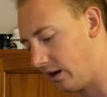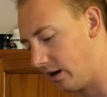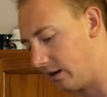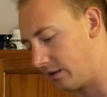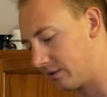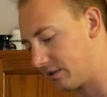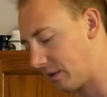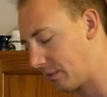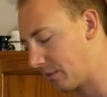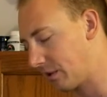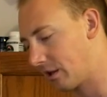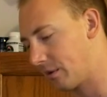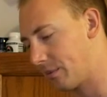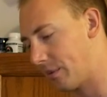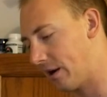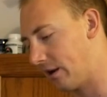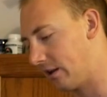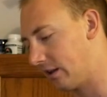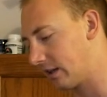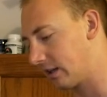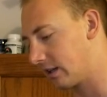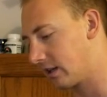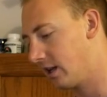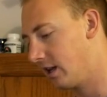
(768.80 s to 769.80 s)
Something about
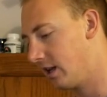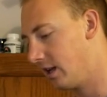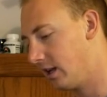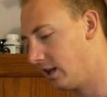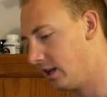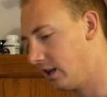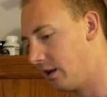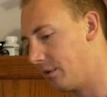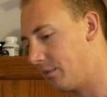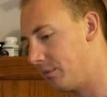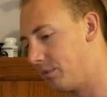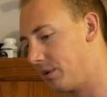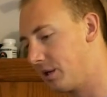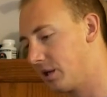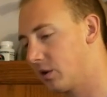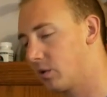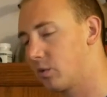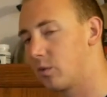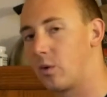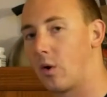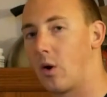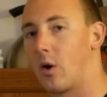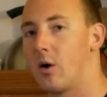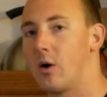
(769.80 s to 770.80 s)
like
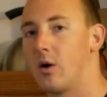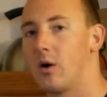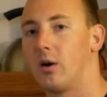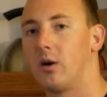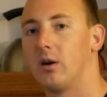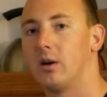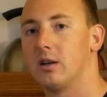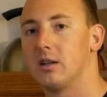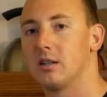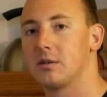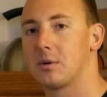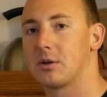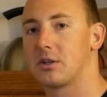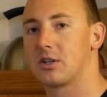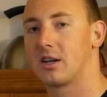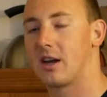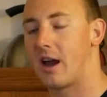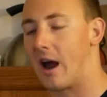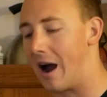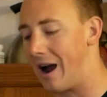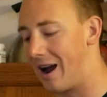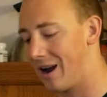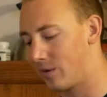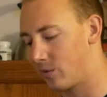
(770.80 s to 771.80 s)
being raw, especially
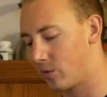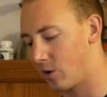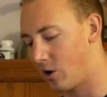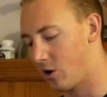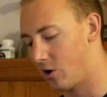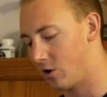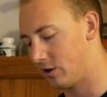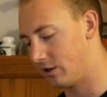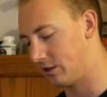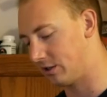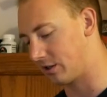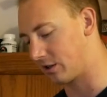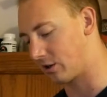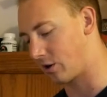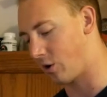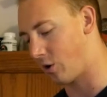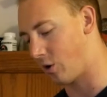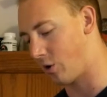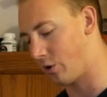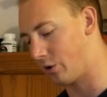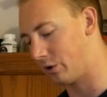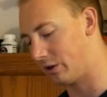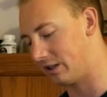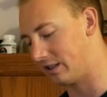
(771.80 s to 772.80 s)
high raw in the
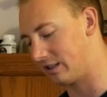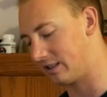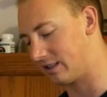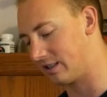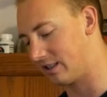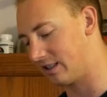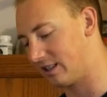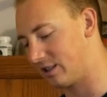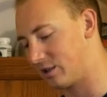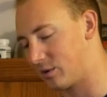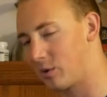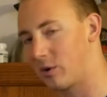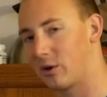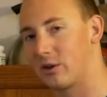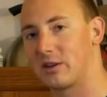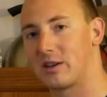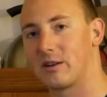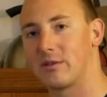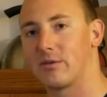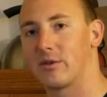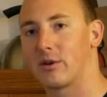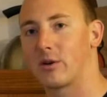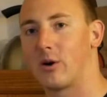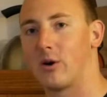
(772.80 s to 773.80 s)
cold, is really
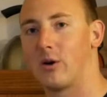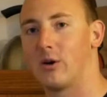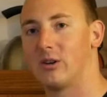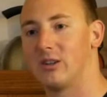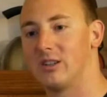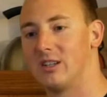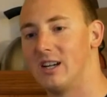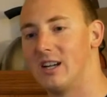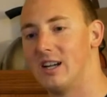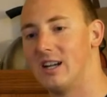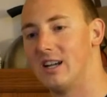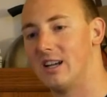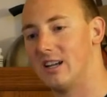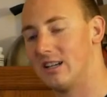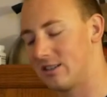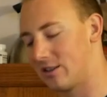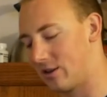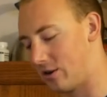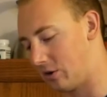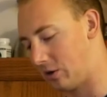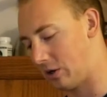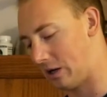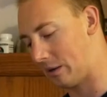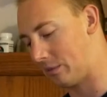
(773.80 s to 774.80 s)
difficult.
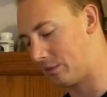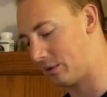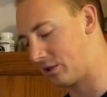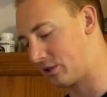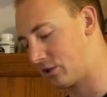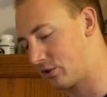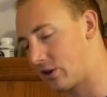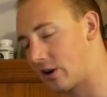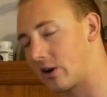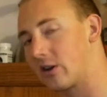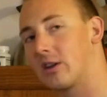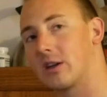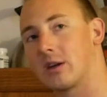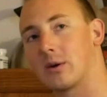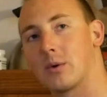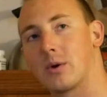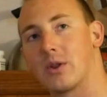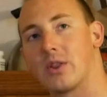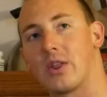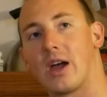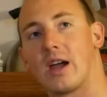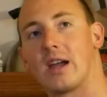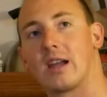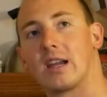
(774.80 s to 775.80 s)
So I've been struggling
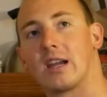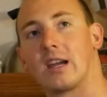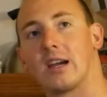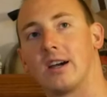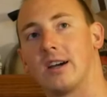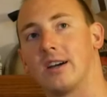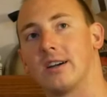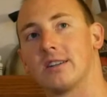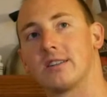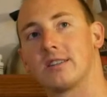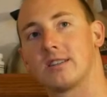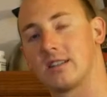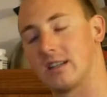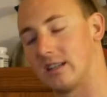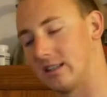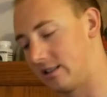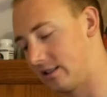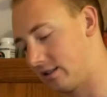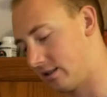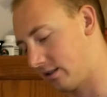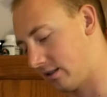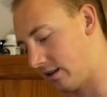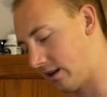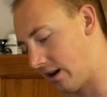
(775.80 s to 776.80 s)
with that here.
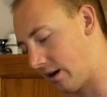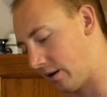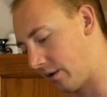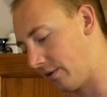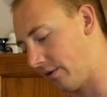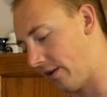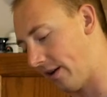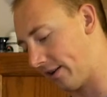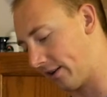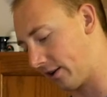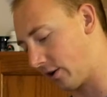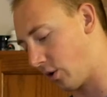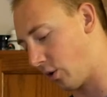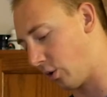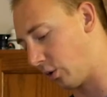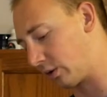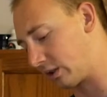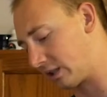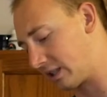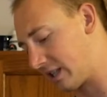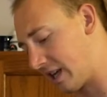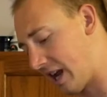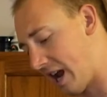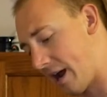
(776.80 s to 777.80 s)
We've had a
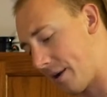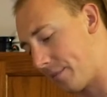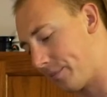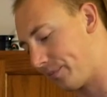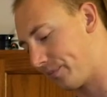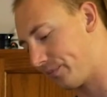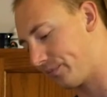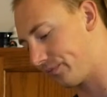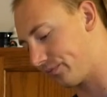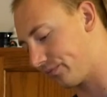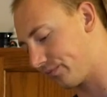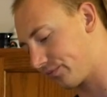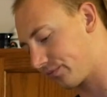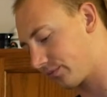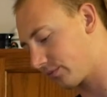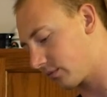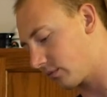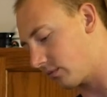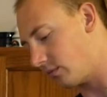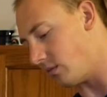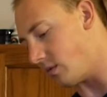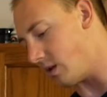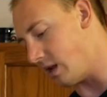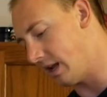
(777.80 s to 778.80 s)
cold snap,
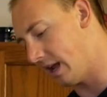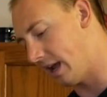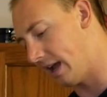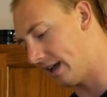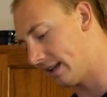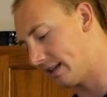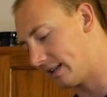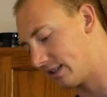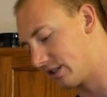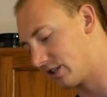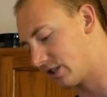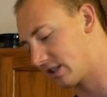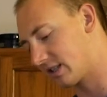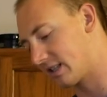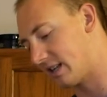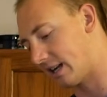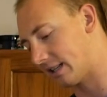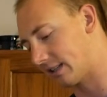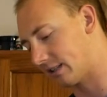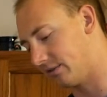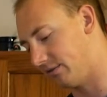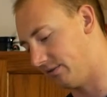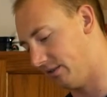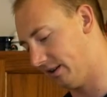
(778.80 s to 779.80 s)
and it's just
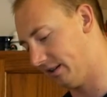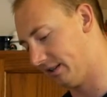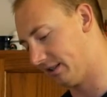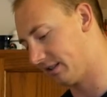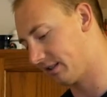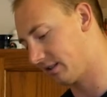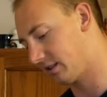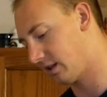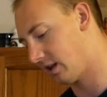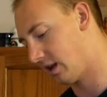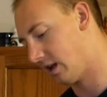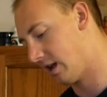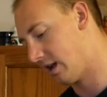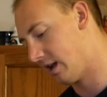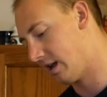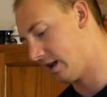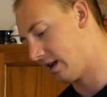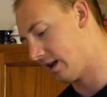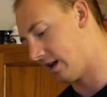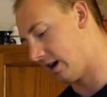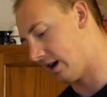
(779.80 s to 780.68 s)
not the funnest.